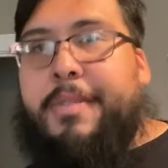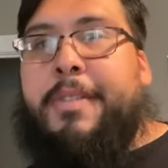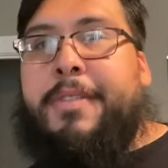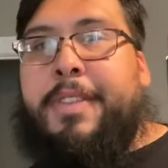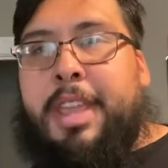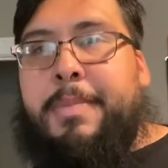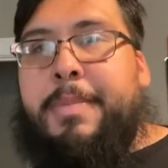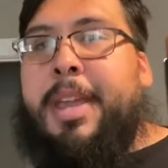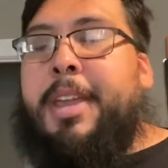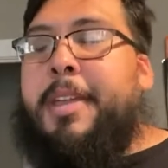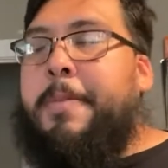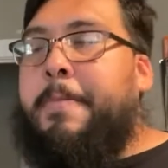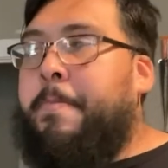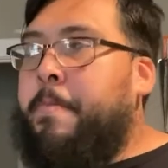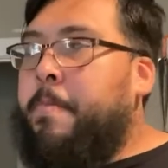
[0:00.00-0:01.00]
of
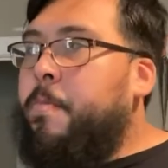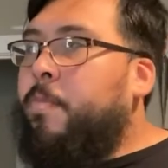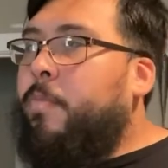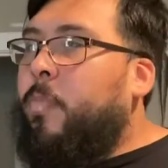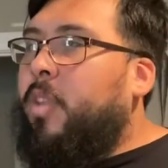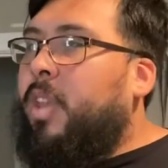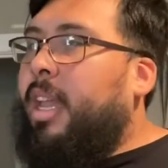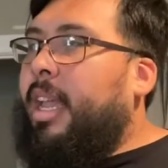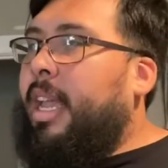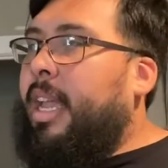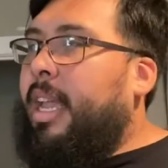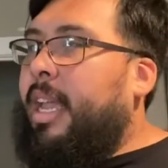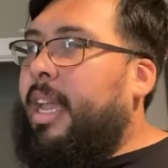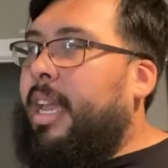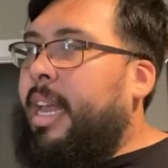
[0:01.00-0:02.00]
eBay,
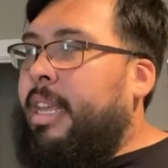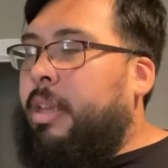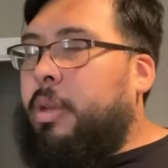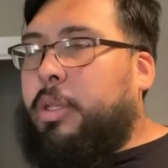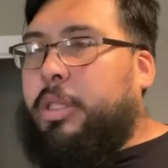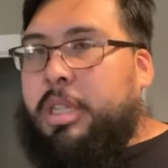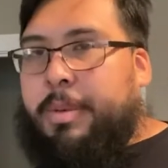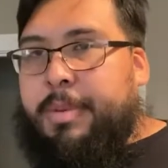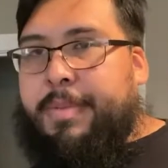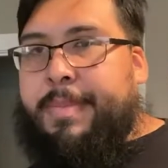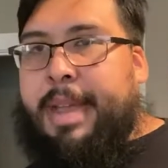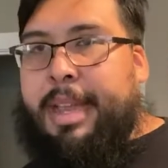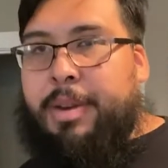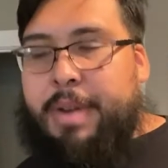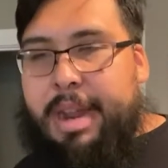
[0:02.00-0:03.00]
and I used some of
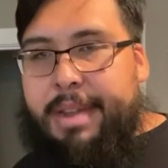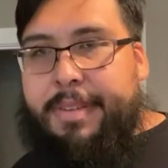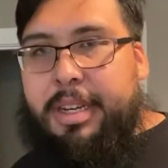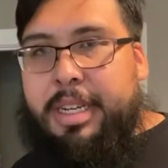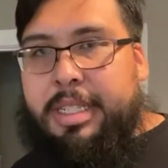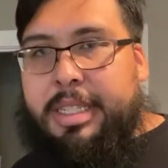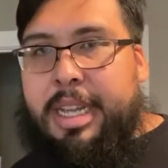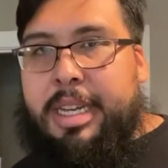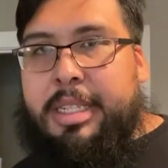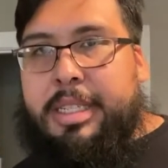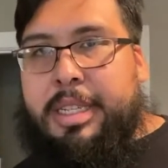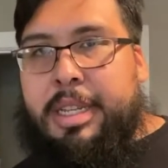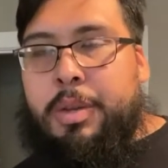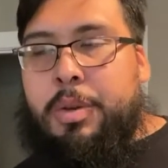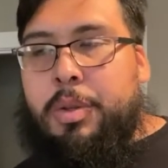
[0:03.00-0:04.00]
my graphic design
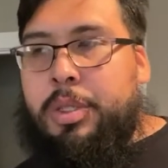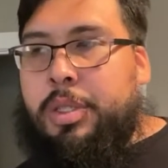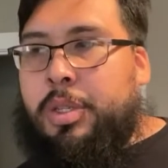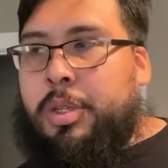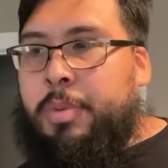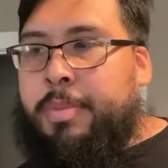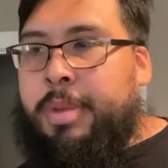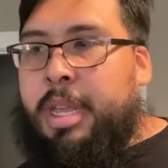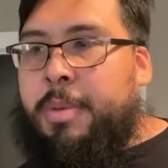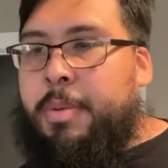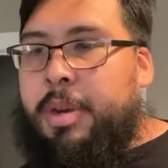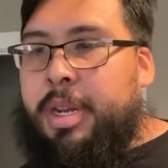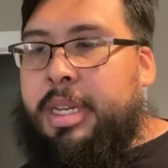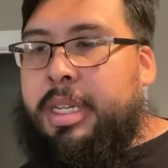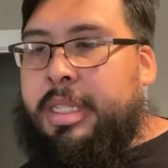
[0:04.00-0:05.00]
skills to be able
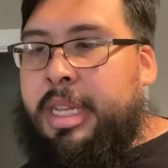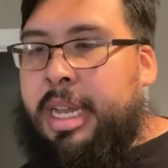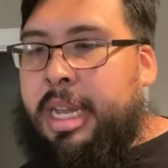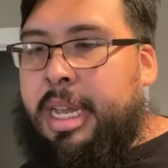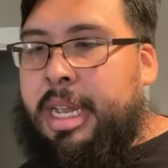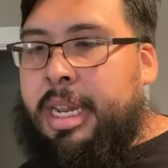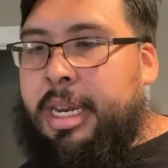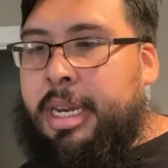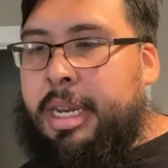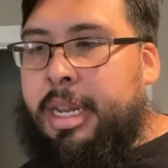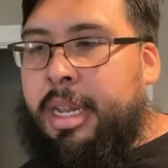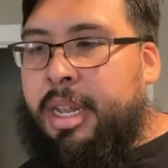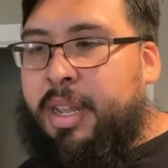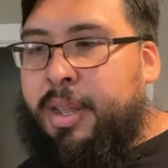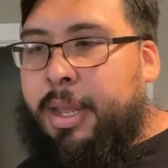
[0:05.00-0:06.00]
to design
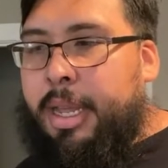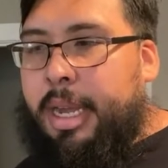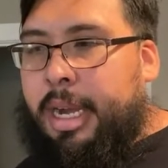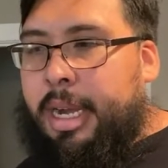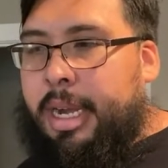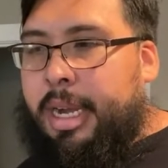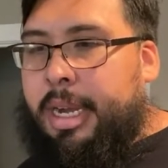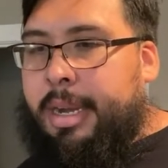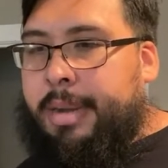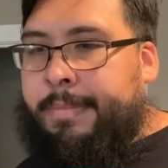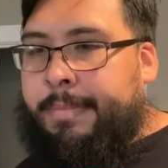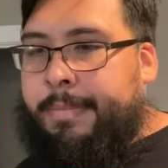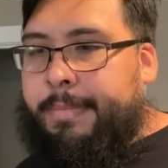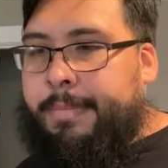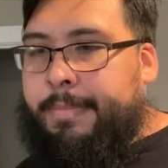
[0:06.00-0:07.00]

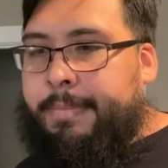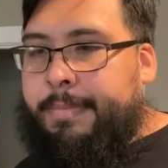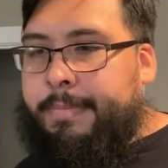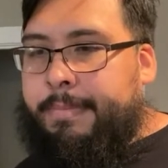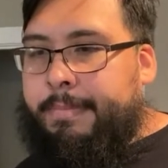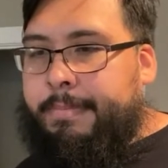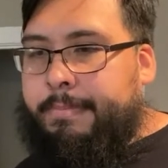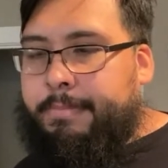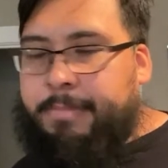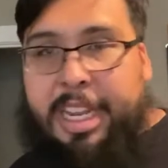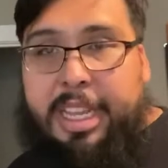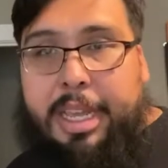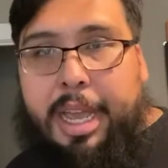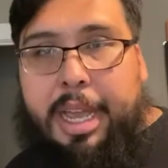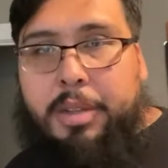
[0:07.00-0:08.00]
um,
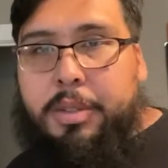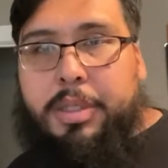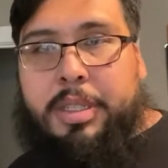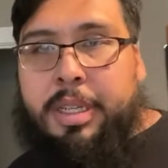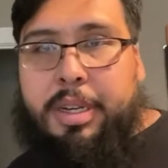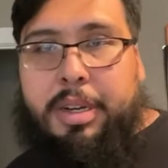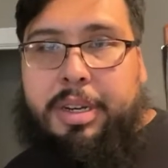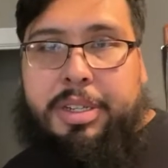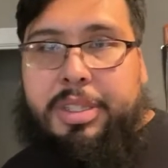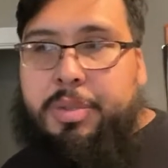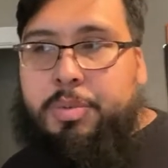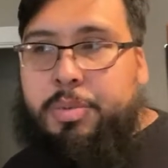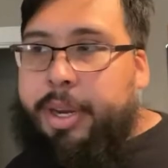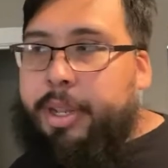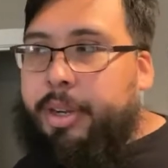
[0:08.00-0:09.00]
decals, literally
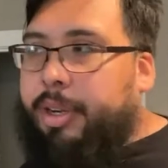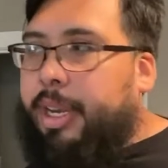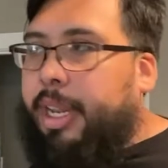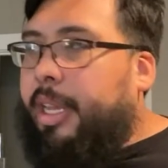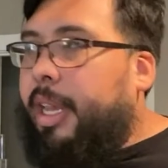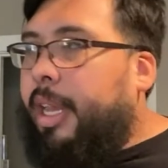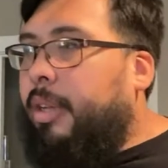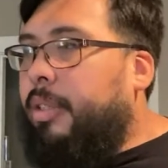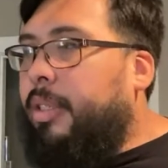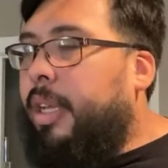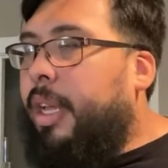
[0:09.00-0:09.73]
just regular decals,